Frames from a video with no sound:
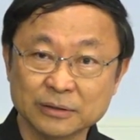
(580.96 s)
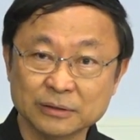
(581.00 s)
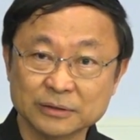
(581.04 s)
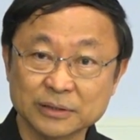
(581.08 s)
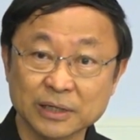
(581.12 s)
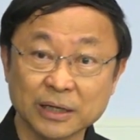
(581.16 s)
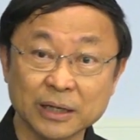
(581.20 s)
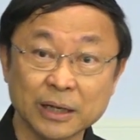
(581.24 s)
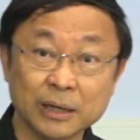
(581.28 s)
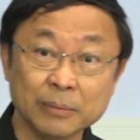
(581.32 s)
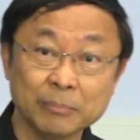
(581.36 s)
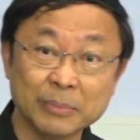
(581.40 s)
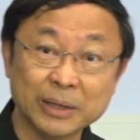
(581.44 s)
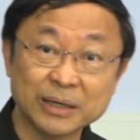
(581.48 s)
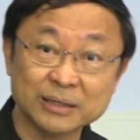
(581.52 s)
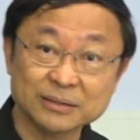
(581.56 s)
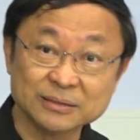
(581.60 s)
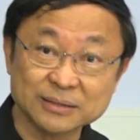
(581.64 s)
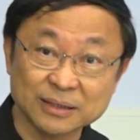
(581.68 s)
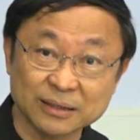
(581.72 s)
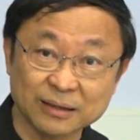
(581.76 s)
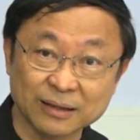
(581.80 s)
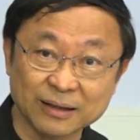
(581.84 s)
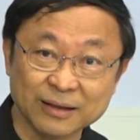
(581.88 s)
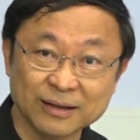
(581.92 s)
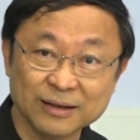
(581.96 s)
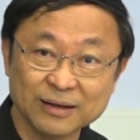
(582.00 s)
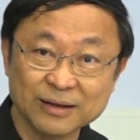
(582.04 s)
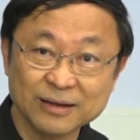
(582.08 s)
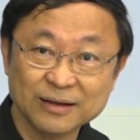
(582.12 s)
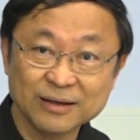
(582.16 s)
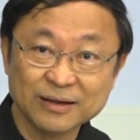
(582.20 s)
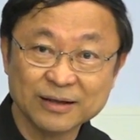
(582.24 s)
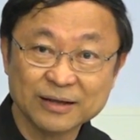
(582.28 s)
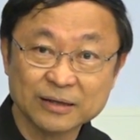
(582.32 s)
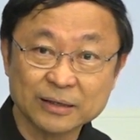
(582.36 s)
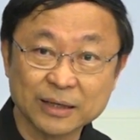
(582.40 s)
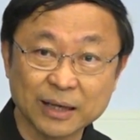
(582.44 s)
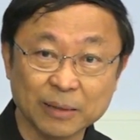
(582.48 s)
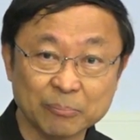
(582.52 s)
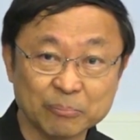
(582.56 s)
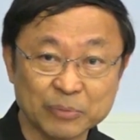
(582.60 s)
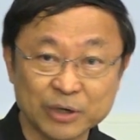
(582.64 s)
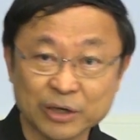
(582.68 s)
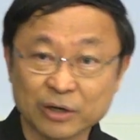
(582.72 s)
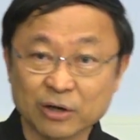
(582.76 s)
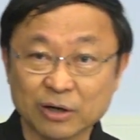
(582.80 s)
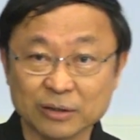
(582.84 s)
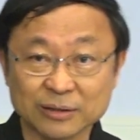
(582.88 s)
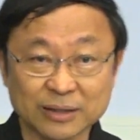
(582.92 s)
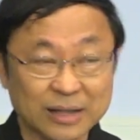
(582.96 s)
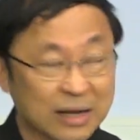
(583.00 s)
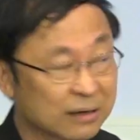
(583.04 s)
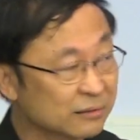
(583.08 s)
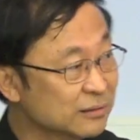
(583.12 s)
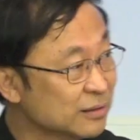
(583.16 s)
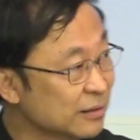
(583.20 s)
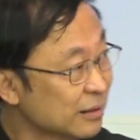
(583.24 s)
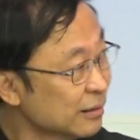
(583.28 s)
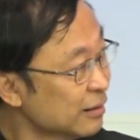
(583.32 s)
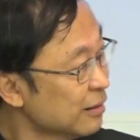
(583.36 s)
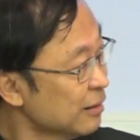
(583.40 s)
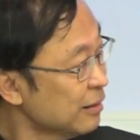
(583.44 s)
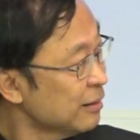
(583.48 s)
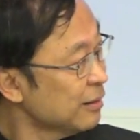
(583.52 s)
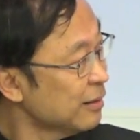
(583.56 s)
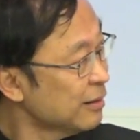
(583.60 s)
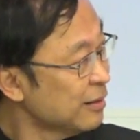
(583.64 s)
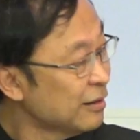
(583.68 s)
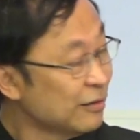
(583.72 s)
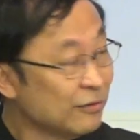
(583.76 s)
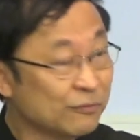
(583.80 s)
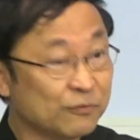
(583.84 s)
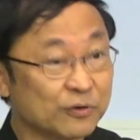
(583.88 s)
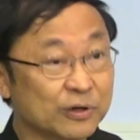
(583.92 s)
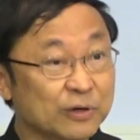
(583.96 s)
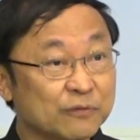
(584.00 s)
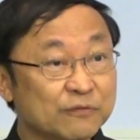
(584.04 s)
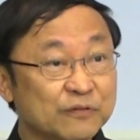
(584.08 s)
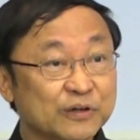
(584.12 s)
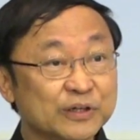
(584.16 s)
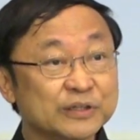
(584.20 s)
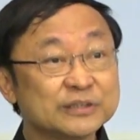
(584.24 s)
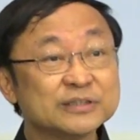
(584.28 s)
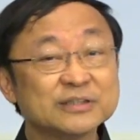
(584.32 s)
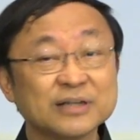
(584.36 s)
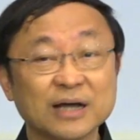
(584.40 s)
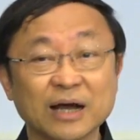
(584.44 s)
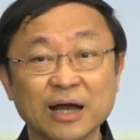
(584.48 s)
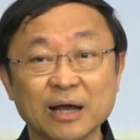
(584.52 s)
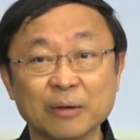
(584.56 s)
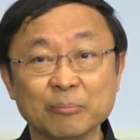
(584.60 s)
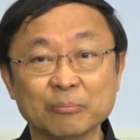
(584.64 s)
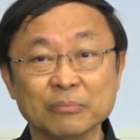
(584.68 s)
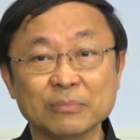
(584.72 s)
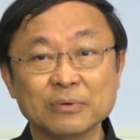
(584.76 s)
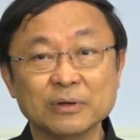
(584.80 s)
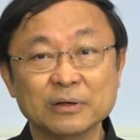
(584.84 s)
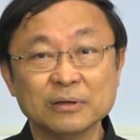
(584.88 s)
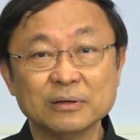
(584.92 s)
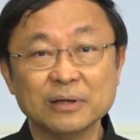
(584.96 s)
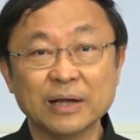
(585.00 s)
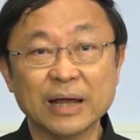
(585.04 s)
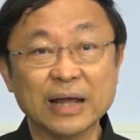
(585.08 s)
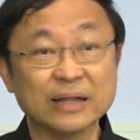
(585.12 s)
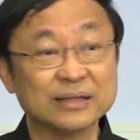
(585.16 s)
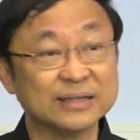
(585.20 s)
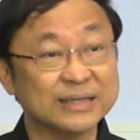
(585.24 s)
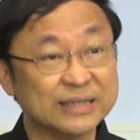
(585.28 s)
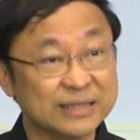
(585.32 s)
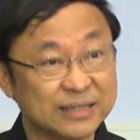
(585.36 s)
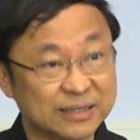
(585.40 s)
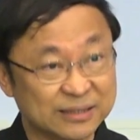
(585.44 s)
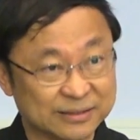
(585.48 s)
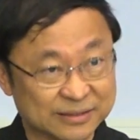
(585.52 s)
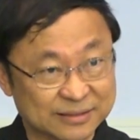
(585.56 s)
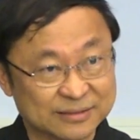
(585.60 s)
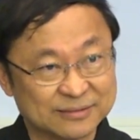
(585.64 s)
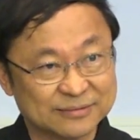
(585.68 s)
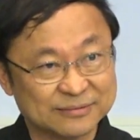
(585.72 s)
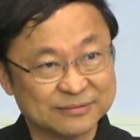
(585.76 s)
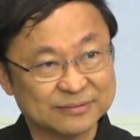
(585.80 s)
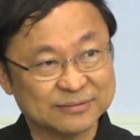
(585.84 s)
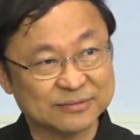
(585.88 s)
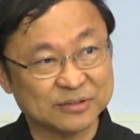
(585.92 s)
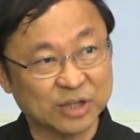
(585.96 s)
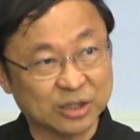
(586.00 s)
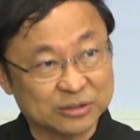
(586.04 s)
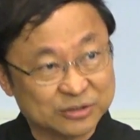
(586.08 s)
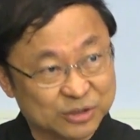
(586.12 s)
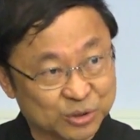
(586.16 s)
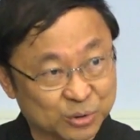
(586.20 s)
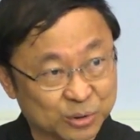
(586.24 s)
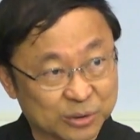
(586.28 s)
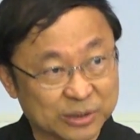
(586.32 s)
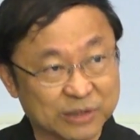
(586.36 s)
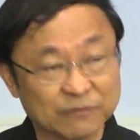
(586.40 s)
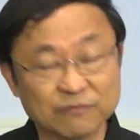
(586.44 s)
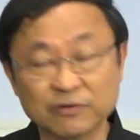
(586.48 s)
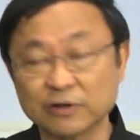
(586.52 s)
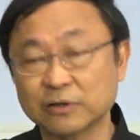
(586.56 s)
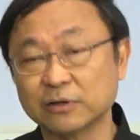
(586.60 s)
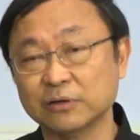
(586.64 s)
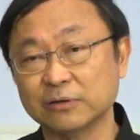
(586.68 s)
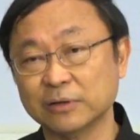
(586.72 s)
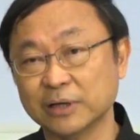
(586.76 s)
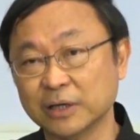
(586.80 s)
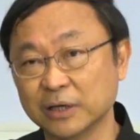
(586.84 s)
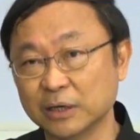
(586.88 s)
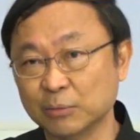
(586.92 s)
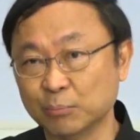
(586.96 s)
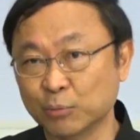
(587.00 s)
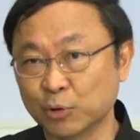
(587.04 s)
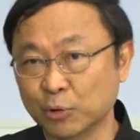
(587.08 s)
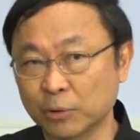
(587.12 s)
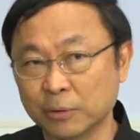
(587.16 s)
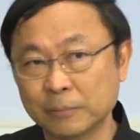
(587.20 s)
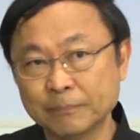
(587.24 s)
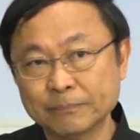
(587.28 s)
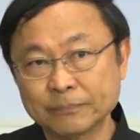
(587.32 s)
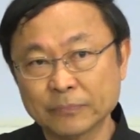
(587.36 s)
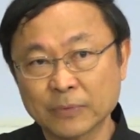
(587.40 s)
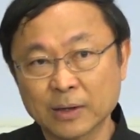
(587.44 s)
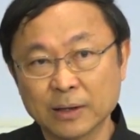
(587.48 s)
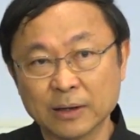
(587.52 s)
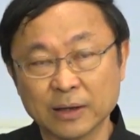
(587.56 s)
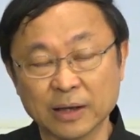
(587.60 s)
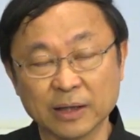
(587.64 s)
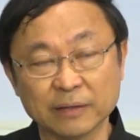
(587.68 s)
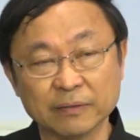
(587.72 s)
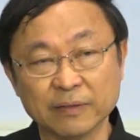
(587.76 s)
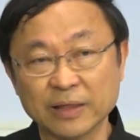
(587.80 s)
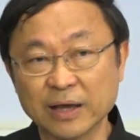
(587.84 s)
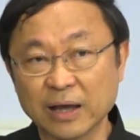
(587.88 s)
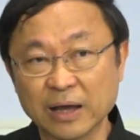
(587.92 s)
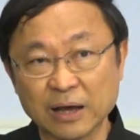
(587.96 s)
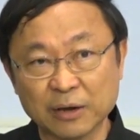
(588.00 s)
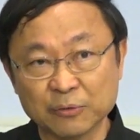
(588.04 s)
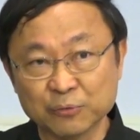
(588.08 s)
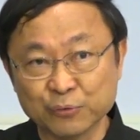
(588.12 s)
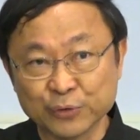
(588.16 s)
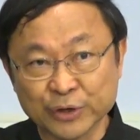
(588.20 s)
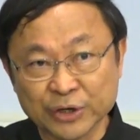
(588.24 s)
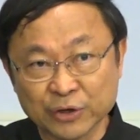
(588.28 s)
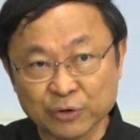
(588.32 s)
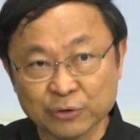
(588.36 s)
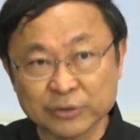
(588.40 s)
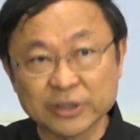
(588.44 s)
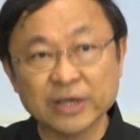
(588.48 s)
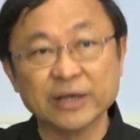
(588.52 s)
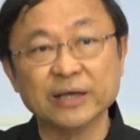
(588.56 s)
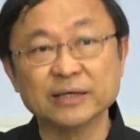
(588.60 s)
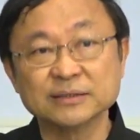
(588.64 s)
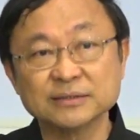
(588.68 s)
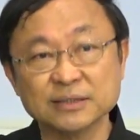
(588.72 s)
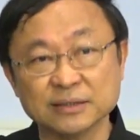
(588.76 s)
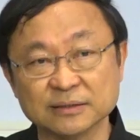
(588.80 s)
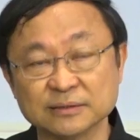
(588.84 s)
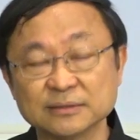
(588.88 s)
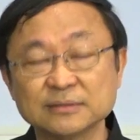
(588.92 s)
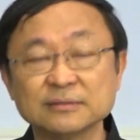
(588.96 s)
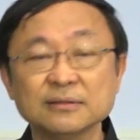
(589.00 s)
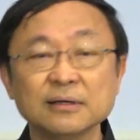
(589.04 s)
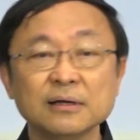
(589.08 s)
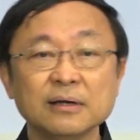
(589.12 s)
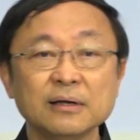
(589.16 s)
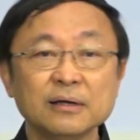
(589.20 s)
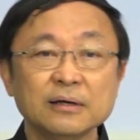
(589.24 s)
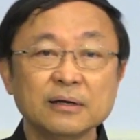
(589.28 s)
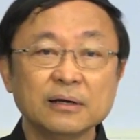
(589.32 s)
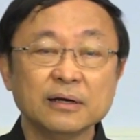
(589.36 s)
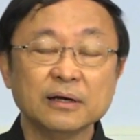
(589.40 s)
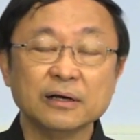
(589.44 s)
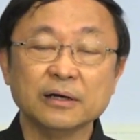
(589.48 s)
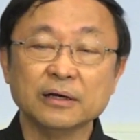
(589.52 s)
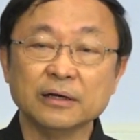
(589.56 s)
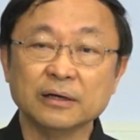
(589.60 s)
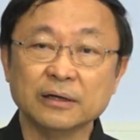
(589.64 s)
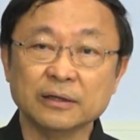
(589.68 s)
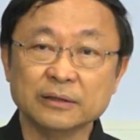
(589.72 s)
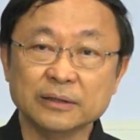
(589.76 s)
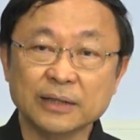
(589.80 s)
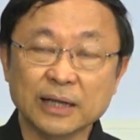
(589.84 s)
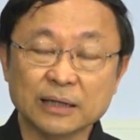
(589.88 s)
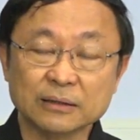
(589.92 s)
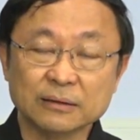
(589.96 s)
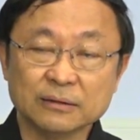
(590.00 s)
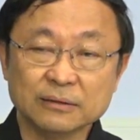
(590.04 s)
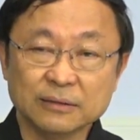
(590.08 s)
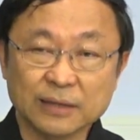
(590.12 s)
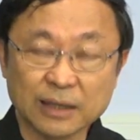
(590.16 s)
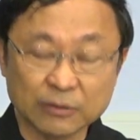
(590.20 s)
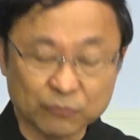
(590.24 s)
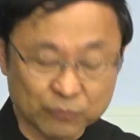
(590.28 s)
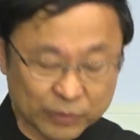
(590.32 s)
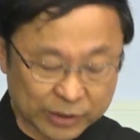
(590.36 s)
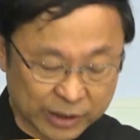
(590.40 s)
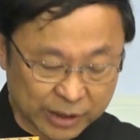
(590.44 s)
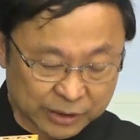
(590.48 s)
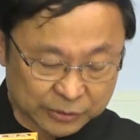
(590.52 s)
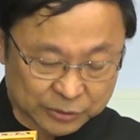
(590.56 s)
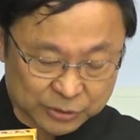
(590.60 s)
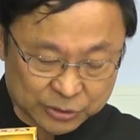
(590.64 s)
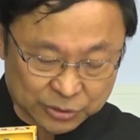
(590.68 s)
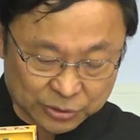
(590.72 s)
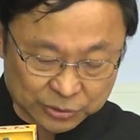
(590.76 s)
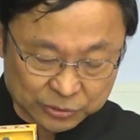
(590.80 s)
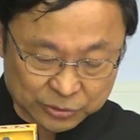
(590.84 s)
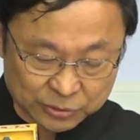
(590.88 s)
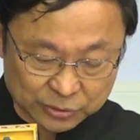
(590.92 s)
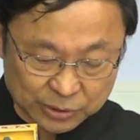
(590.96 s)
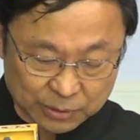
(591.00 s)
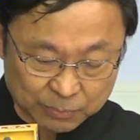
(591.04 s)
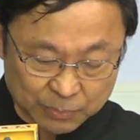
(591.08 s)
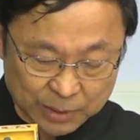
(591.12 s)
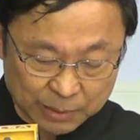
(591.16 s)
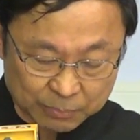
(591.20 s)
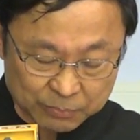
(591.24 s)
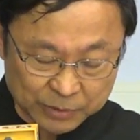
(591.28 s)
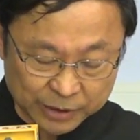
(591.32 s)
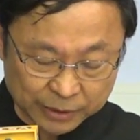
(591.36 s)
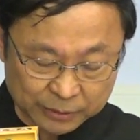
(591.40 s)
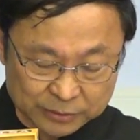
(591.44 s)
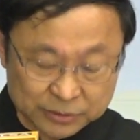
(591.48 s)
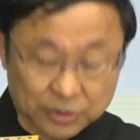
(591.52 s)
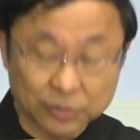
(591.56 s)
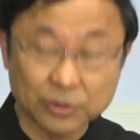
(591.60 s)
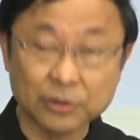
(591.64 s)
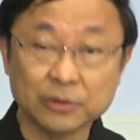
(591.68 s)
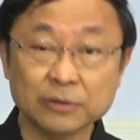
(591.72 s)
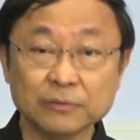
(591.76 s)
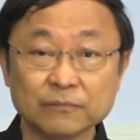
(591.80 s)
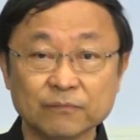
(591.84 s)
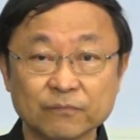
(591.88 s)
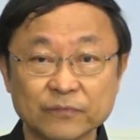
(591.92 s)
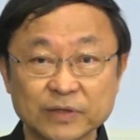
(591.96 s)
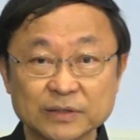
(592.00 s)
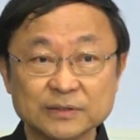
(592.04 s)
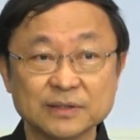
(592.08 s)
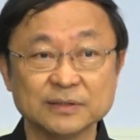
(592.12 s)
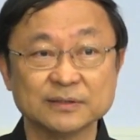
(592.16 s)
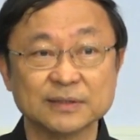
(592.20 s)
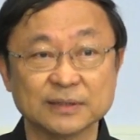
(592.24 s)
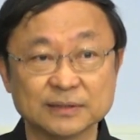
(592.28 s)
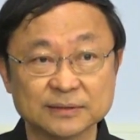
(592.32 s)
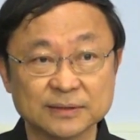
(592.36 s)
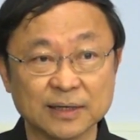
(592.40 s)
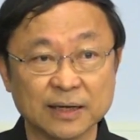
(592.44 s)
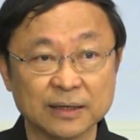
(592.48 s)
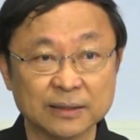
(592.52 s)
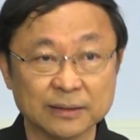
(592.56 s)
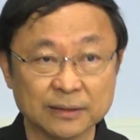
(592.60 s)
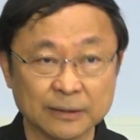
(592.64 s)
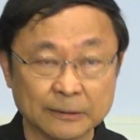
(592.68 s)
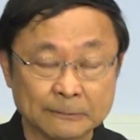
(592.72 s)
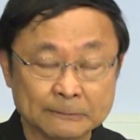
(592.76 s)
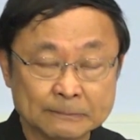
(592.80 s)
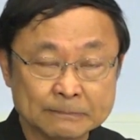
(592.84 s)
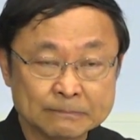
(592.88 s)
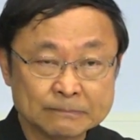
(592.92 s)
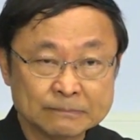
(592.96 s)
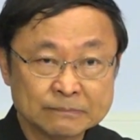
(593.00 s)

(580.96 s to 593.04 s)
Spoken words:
telemedicine can be conducted for the first time at ease, not so difficult anymore. And there are real cases that we can show to the public. So this is exciting.